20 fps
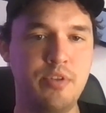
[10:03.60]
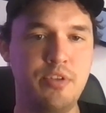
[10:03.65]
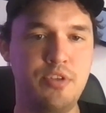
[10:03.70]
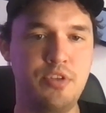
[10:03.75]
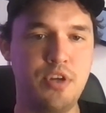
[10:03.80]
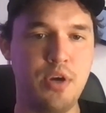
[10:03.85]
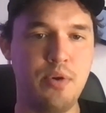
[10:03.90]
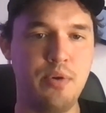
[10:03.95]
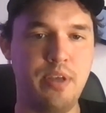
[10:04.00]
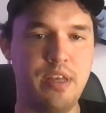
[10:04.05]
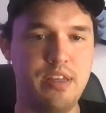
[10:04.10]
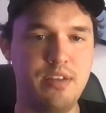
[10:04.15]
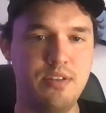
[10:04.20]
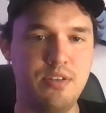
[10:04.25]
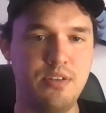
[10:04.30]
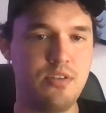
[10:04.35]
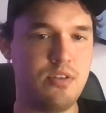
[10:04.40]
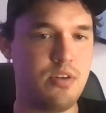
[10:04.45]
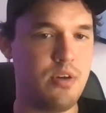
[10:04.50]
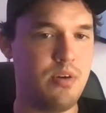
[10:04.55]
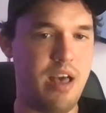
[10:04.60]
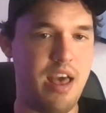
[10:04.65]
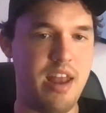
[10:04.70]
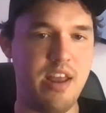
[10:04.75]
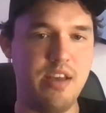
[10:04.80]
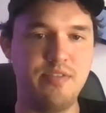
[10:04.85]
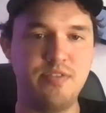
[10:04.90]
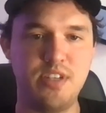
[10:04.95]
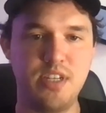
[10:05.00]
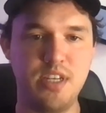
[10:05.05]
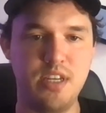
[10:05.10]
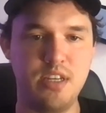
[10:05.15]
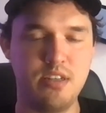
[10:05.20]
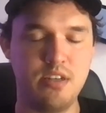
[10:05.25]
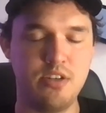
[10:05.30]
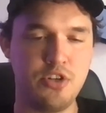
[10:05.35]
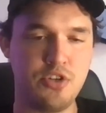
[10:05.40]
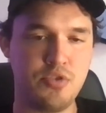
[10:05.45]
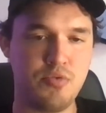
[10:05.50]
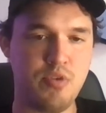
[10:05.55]
with tokens, so NFTs
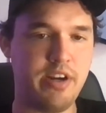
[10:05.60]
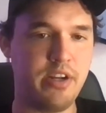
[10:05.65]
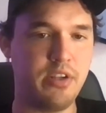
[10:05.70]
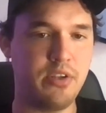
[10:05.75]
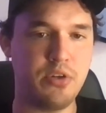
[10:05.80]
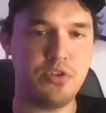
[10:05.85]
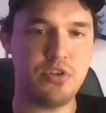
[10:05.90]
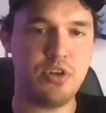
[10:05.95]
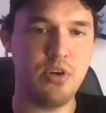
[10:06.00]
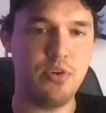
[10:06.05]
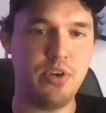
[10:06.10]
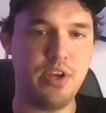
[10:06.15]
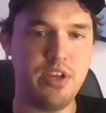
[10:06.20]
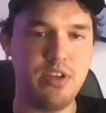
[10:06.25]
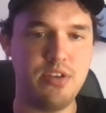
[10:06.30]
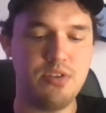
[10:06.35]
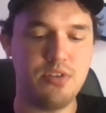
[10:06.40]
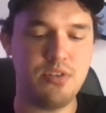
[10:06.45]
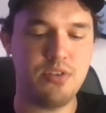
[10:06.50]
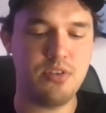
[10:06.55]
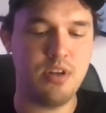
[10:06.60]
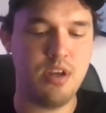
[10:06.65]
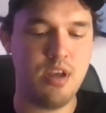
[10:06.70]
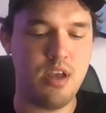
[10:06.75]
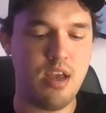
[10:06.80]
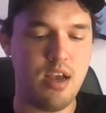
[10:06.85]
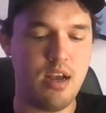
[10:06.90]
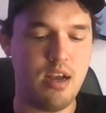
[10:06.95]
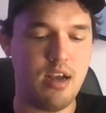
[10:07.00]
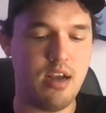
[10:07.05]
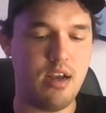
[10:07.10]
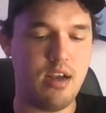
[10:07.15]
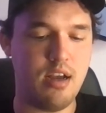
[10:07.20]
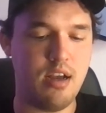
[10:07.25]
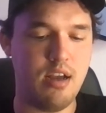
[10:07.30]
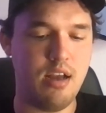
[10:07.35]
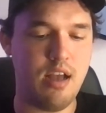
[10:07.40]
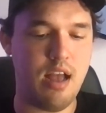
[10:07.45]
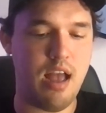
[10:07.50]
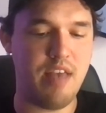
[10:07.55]
and just regular tokens, uh,
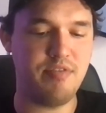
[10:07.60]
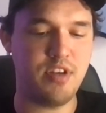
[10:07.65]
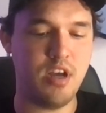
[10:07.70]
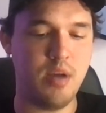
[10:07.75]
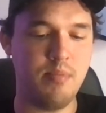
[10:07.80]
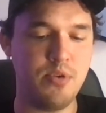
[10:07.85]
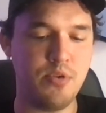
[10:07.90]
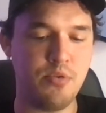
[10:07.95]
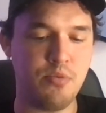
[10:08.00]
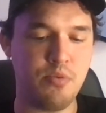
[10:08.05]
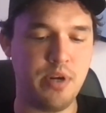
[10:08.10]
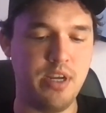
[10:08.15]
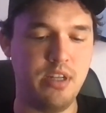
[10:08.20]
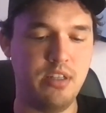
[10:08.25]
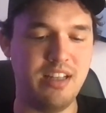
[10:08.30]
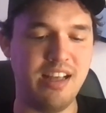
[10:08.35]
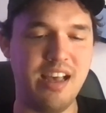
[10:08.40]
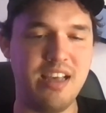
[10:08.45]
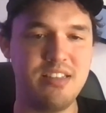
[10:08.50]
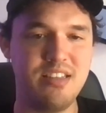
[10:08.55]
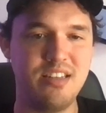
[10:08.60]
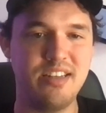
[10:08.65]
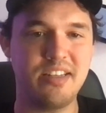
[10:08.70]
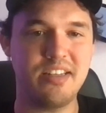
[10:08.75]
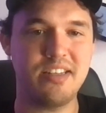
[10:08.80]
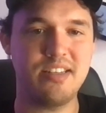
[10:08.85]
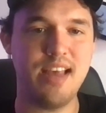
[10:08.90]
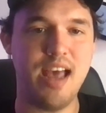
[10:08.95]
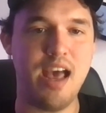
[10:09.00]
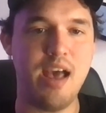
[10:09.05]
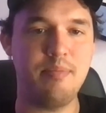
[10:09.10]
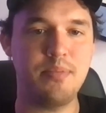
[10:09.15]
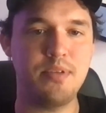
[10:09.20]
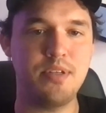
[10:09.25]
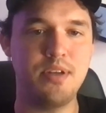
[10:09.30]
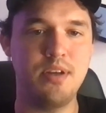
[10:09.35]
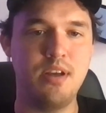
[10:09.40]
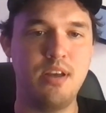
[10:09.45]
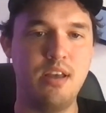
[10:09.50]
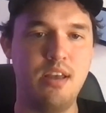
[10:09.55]
I've come to realize and
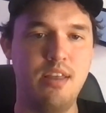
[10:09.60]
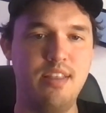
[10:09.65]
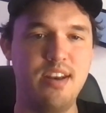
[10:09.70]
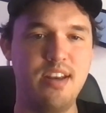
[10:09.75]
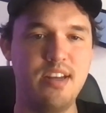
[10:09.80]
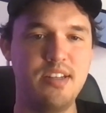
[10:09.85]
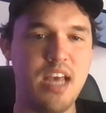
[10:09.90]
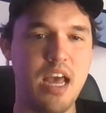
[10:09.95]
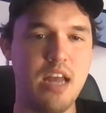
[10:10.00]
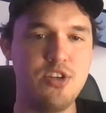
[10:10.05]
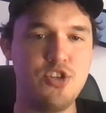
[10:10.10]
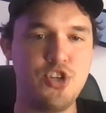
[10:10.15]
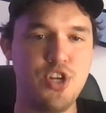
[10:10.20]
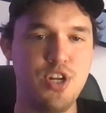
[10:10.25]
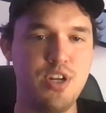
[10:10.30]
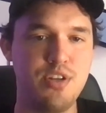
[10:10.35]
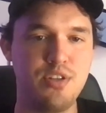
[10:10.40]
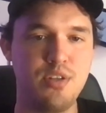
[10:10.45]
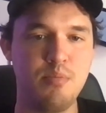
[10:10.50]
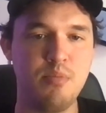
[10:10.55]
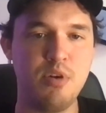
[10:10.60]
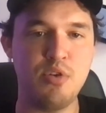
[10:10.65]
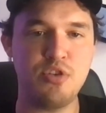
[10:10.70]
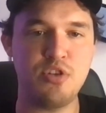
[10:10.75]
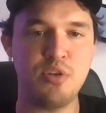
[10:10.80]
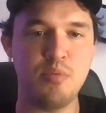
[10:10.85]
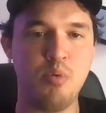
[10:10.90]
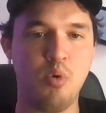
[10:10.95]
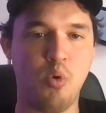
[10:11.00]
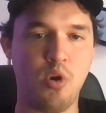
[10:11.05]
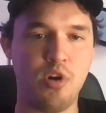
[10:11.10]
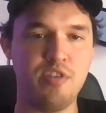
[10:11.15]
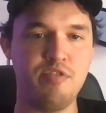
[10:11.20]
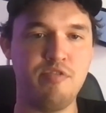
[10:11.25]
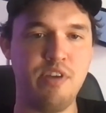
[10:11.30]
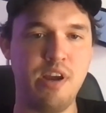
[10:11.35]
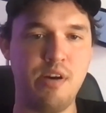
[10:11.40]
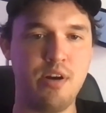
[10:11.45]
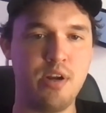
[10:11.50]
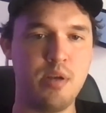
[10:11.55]
accept that attention is the most
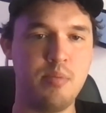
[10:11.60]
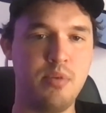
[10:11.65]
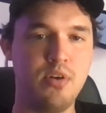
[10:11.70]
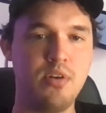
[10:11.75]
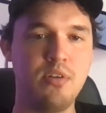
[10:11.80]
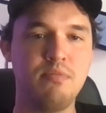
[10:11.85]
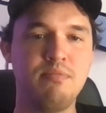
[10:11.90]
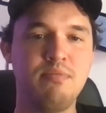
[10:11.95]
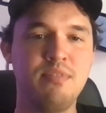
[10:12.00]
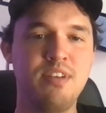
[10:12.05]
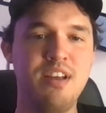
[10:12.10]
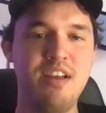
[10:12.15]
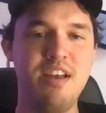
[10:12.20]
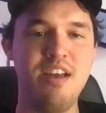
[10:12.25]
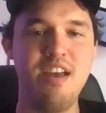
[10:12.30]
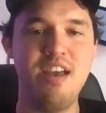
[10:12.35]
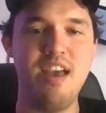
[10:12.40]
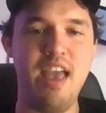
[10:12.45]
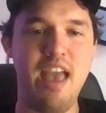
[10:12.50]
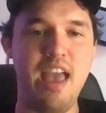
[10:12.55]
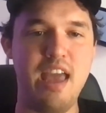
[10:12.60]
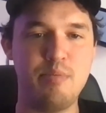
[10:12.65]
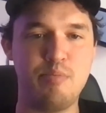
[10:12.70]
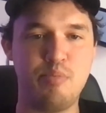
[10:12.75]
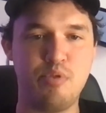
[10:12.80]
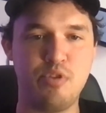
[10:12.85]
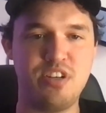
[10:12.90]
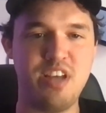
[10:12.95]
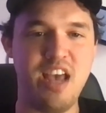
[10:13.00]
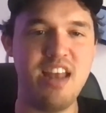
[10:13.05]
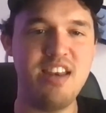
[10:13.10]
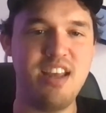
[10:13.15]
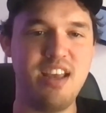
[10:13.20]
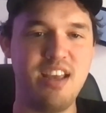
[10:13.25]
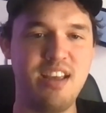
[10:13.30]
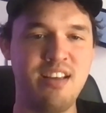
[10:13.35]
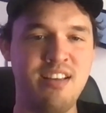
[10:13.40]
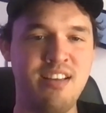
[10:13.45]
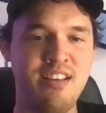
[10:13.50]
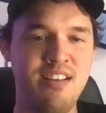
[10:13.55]
important variable, and
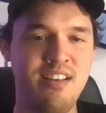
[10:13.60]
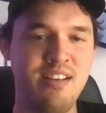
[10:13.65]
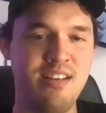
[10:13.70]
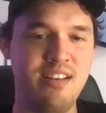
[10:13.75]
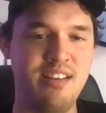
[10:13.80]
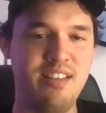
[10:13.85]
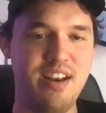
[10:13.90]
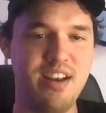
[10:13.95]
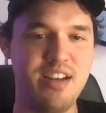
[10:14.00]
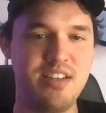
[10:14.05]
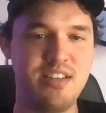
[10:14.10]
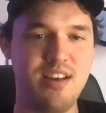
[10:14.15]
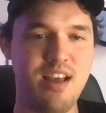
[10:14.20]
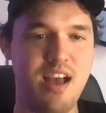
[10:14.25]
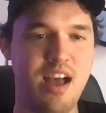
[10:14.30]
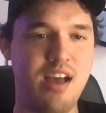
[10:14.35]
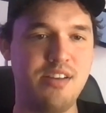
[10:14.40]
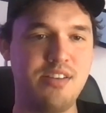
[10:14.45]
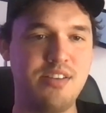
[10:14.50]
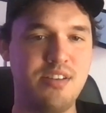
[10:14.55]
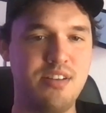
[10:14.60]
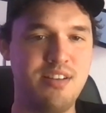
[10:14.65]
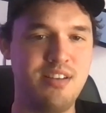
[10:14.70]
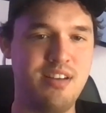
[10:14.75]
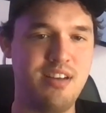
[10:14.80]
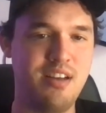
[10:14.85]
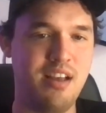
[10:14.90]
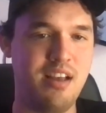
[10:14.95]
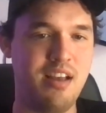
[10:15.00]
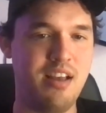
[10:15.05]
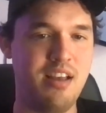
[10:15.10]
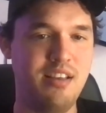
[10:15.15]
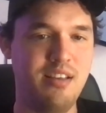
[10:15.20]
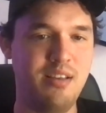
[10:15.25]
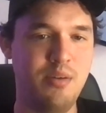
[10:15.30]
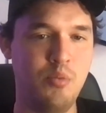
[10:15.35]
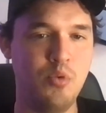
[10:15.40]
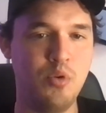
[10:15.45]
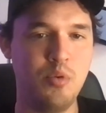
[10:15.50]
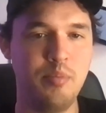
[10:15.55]
pretending that it's not
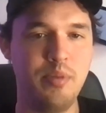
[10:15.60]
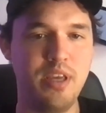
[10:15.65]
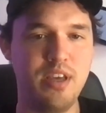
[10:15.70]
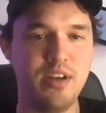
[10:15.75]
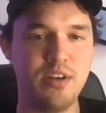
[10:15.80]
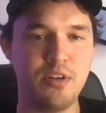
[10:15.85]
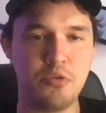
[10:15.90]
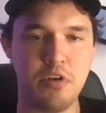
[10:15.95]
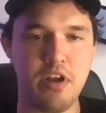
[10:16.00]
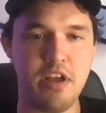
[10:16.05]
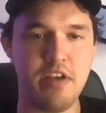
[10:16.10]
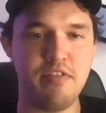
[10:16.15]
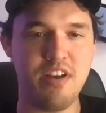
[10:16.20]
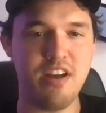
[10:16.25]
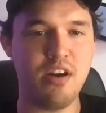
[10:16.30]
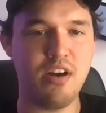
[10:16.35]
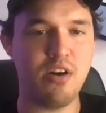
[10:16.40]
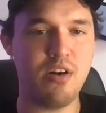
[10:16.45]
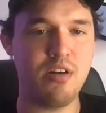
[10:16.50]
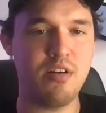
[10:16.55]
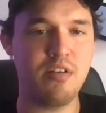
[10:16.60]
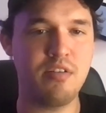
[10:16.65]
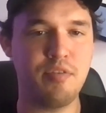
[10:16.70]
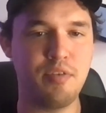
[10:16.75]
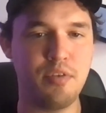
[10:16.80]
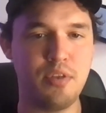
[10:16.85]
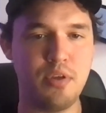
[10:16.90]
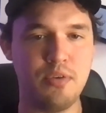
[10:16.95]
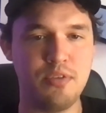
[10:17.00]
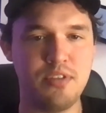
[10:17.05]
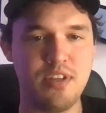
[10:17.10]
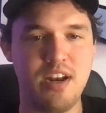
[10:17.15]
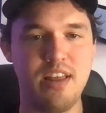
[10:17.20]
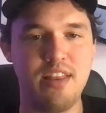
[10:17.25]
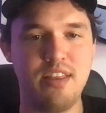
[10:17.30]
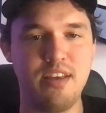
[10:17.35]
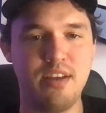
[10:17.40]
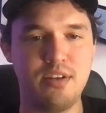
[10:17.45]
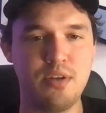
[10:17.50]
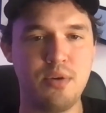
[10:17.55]
will be a grave error for those that
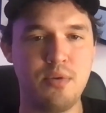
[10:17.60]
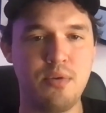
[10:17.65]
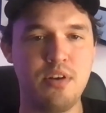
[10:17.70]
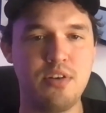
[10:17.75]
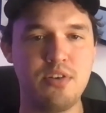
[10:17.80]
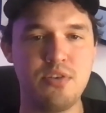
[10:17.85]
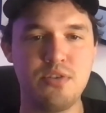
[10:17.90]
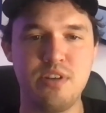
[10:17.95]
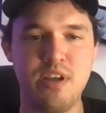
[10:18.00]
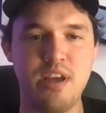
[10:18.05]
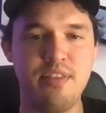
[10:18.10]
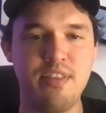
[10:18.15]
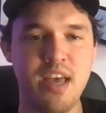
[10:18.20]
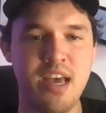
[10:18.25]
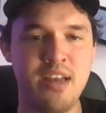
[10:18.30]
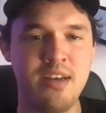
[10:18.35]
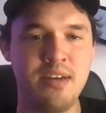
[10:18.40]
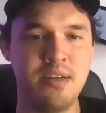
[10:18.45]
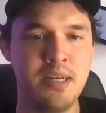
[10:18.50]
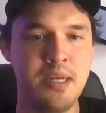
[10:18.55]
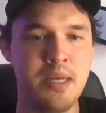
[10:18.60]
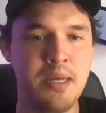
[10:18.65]
I think don't understand that.